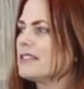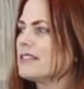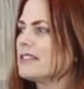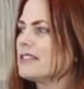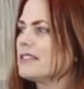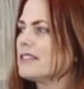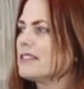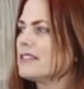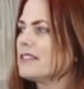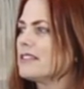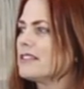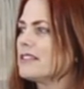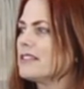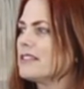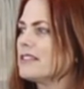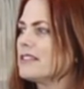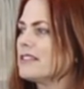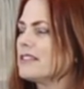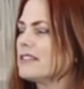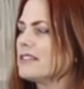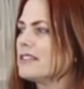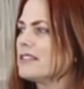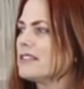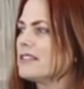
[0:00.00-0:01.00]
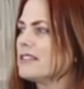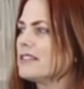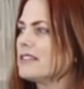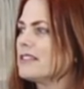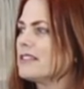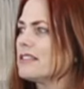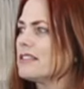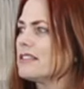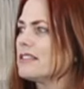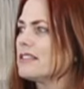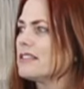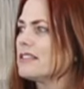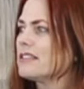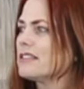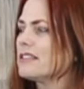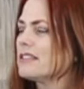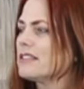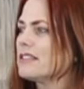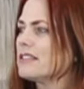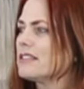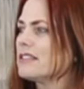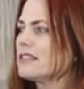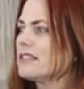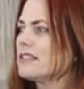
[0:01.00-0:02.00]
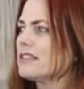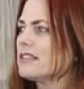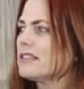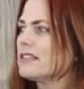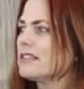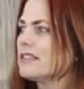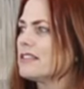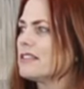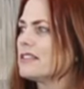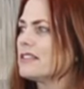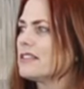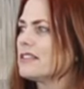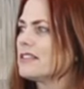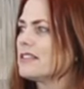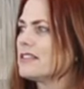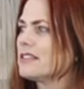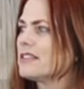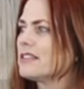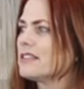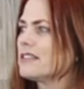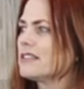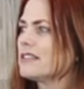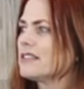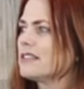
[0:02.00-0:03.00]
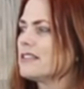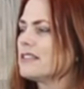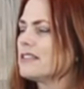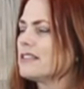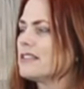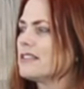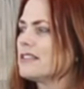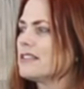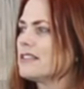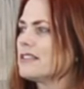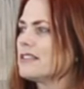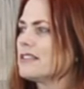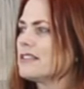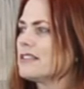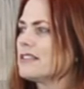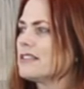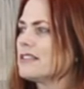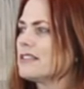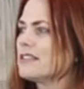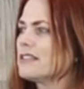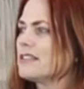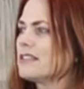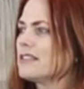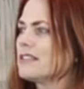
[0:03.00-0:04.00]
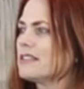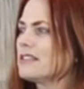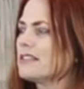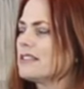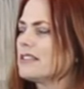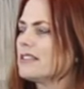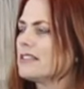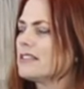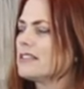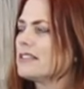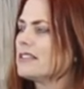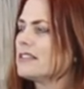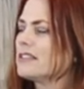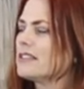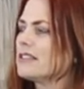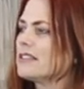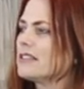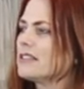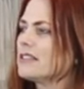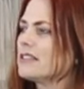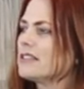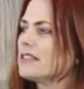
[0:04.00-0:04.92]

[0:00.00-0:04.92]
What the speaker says: The person shown says nothing.